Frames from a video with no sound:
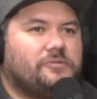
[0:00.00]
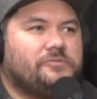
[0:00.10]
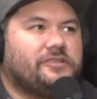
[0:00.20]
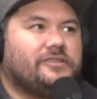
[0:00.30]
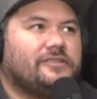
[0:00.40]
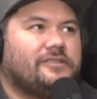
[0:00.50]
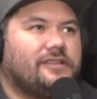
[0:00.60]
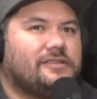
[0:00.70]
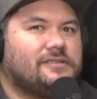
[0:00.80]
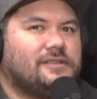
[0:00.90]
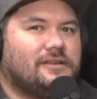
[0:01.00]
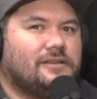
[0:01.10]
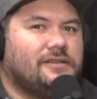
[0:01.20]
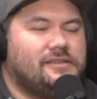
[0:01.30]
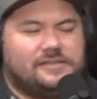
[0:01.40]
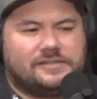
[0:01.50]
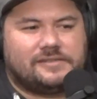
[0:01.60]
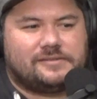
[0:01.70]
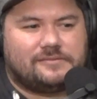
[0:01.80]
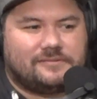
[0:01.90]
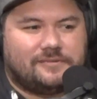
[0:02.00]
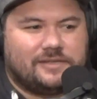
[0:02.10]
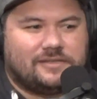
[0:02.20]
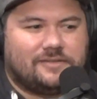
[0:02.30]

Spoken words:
option, that's the easiest one to